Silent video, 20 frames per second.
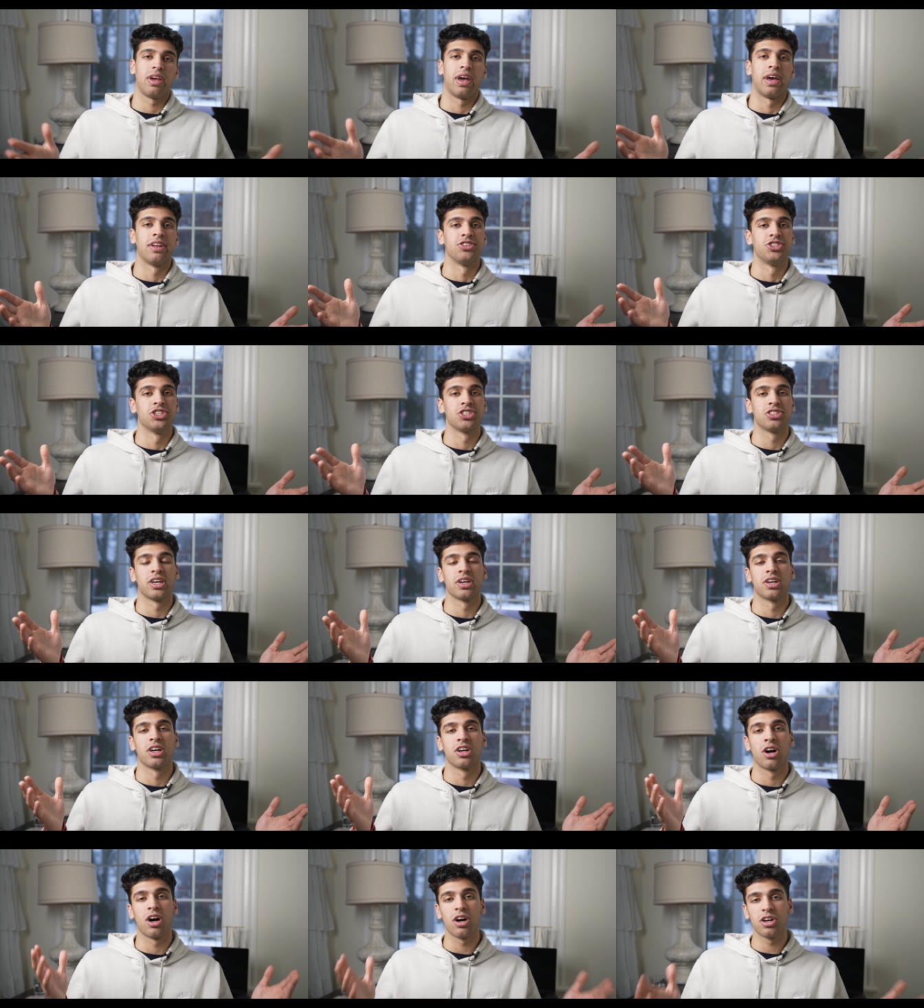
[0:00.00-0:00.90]
And just like
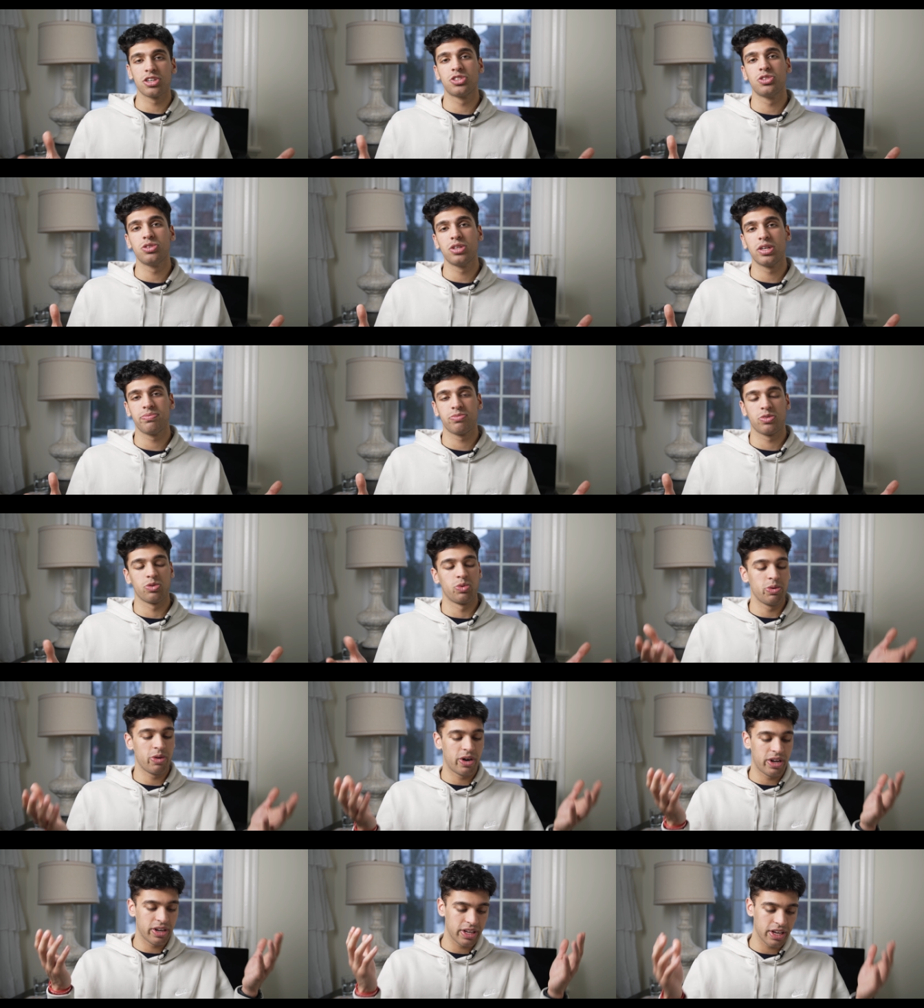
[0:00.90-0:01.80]
a college student, we
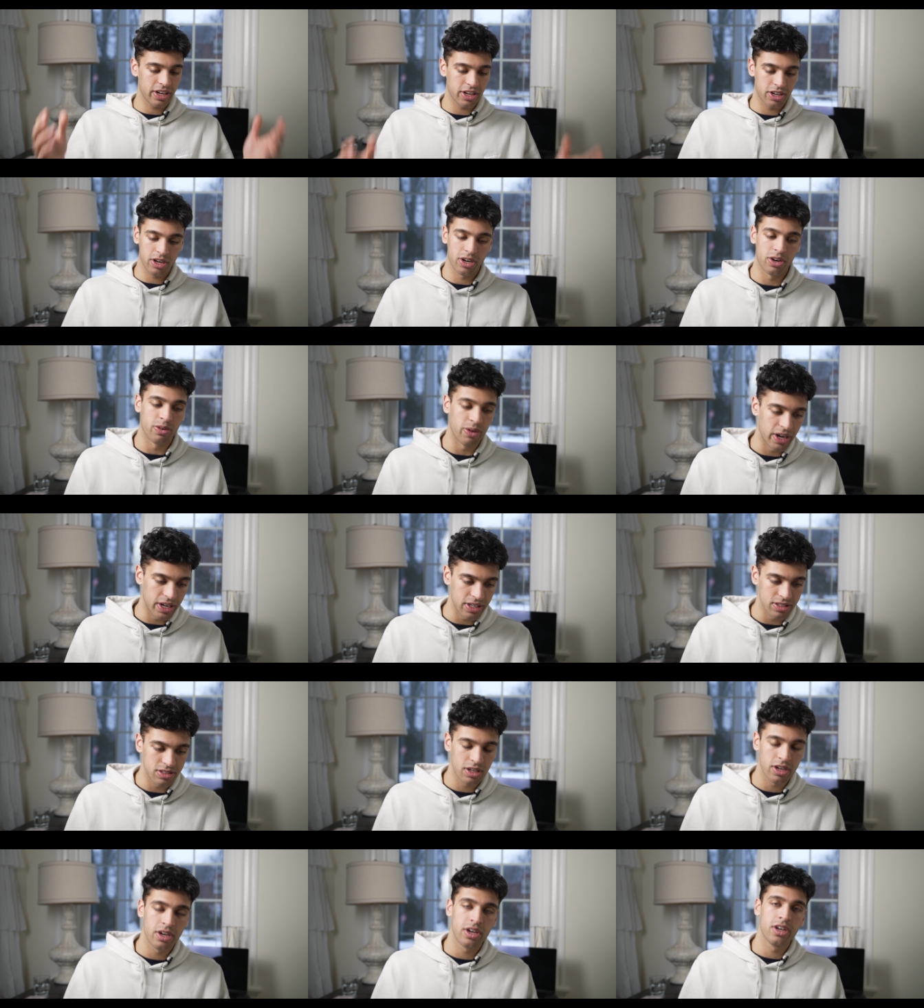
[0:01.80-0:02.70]
wanna get good
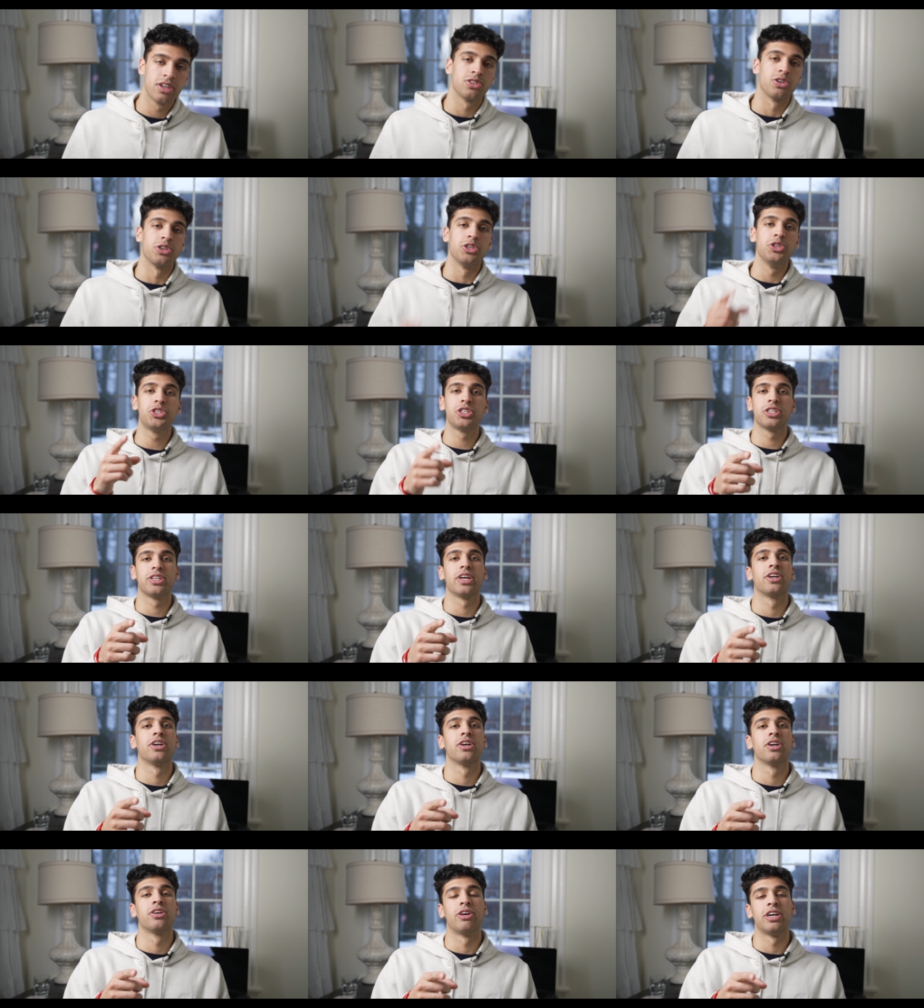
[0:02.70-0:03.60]
grades, so you should get
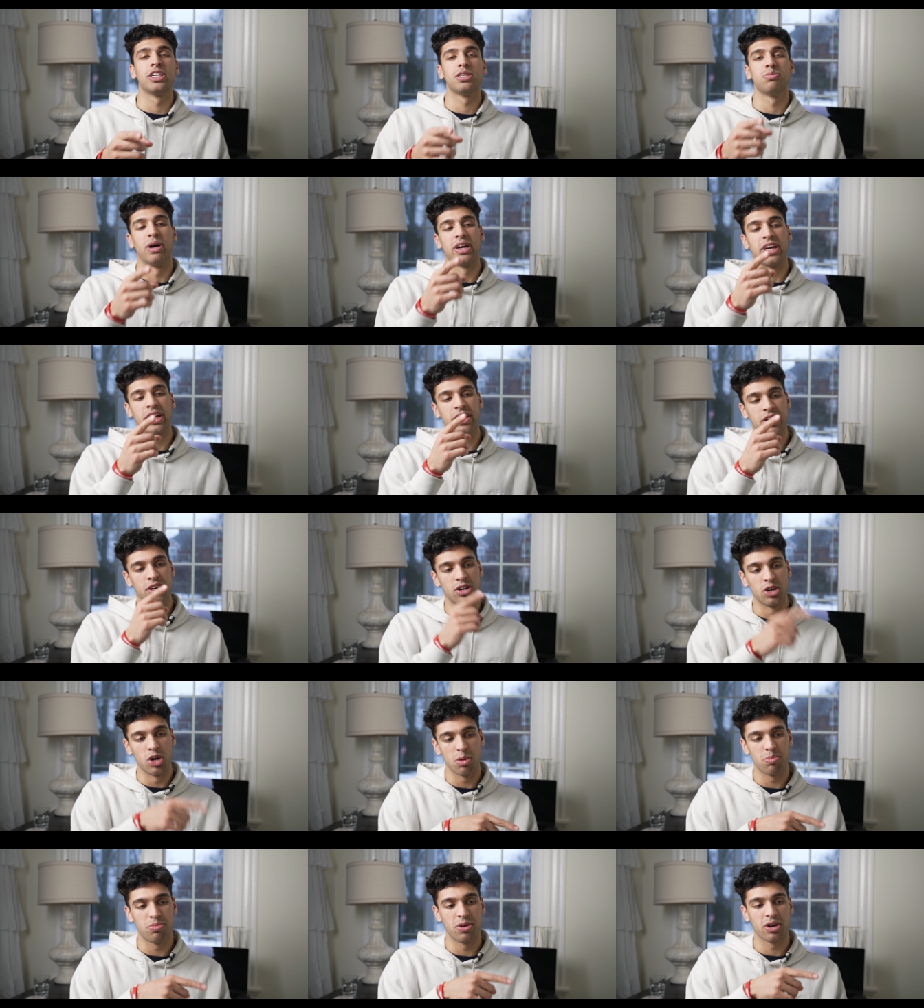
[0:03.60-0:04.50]
good grades by getting a
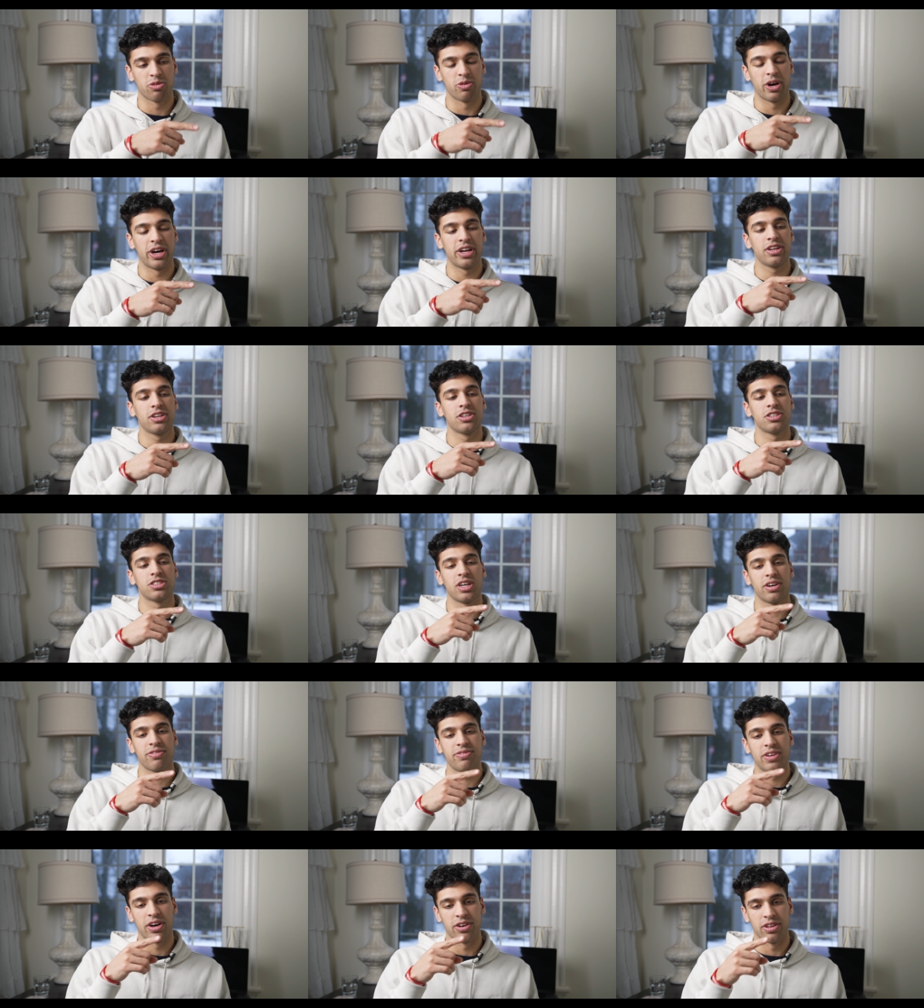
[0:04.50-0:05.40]
notebook, writing your
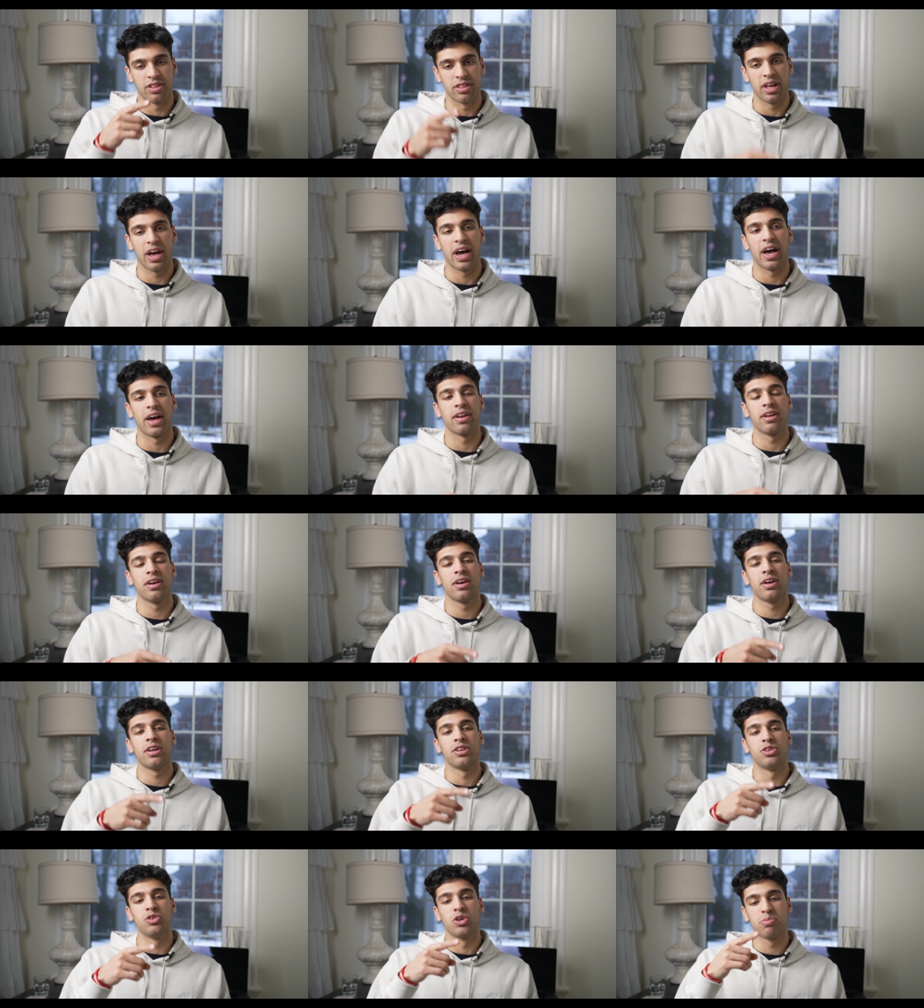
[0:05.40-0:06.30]
stuff down in that,
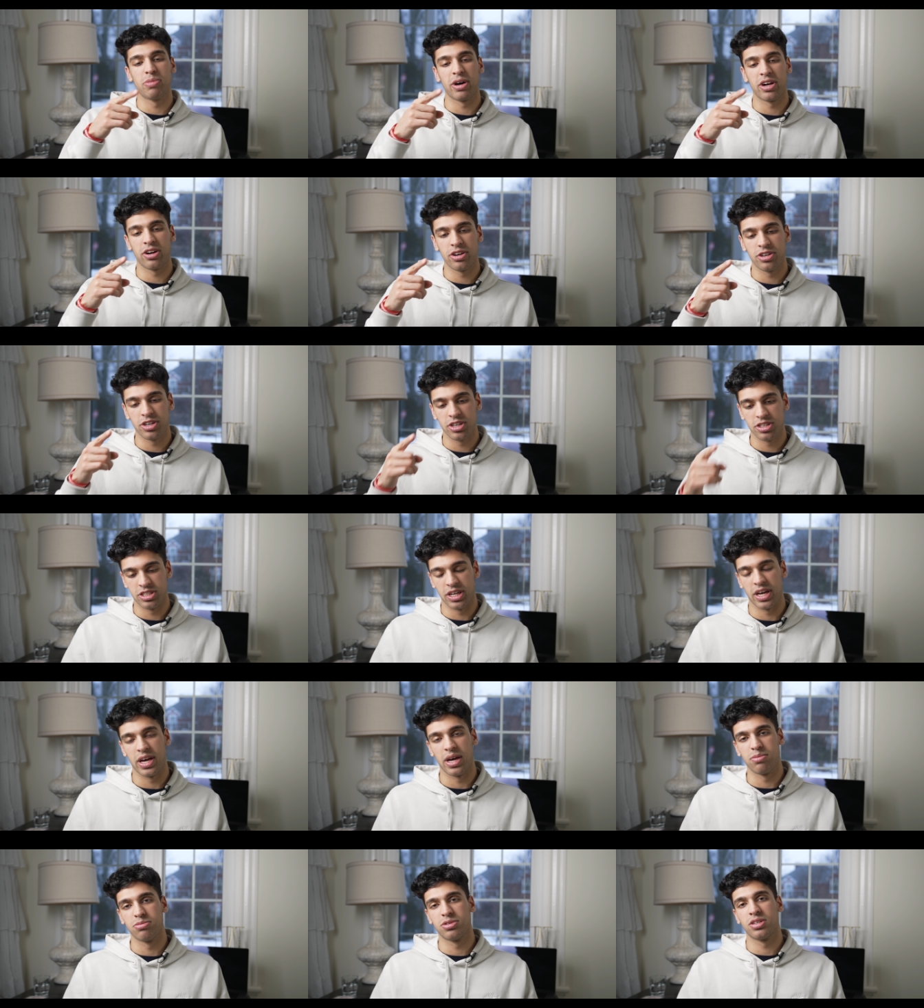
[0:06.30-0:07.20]
doing better on your
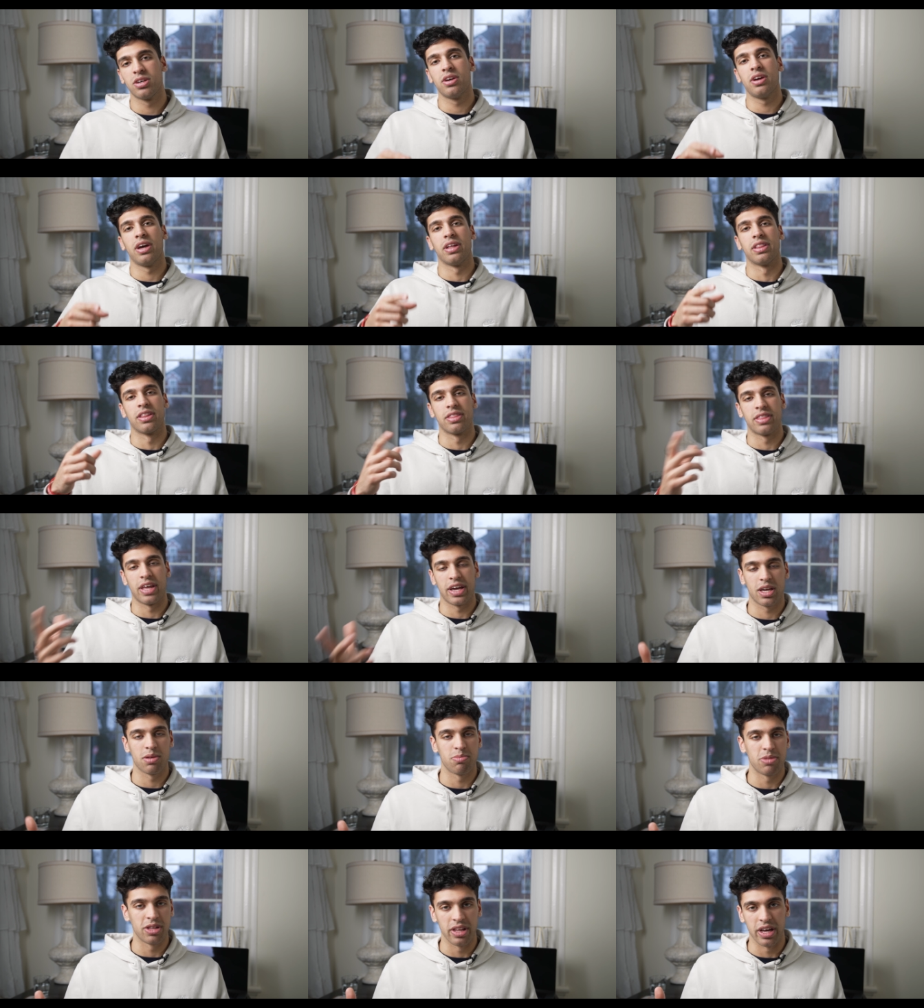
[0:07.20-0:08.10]
exams, and then
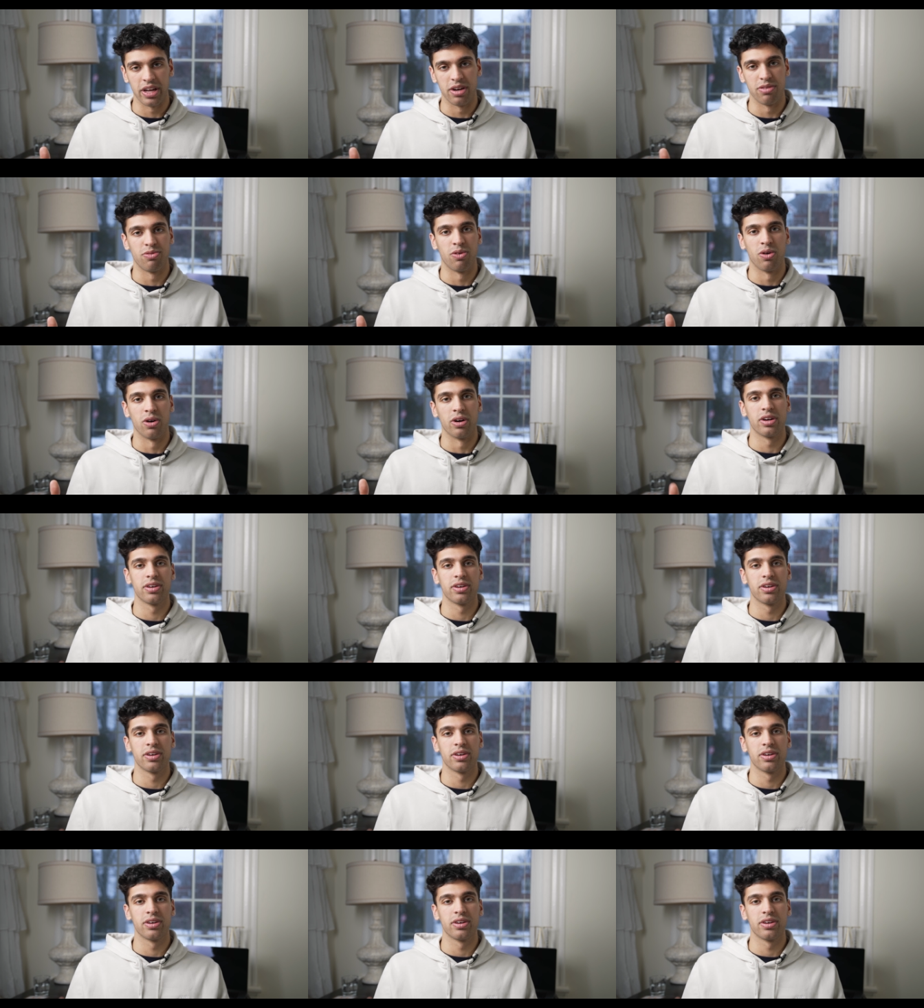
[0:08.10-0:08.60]
thanking me later for